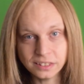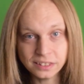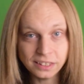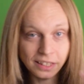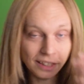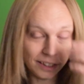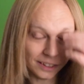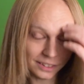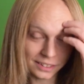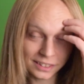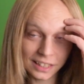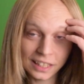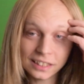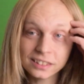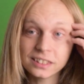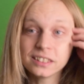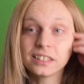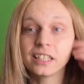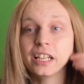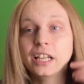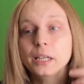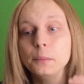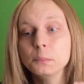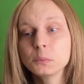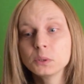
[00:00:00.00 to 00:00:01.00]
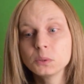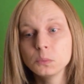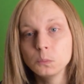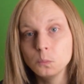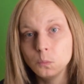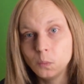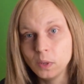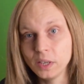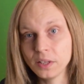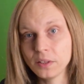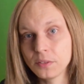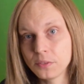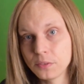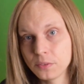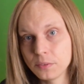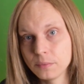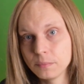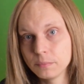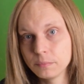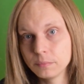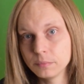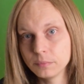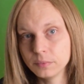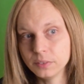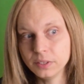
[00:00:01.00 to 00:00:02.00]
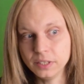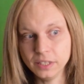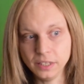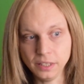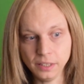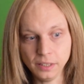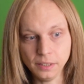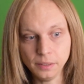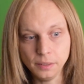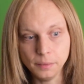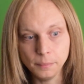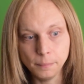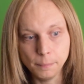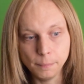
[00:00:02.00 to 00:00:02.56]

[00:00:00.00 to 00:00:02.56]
Sega Saturn games with the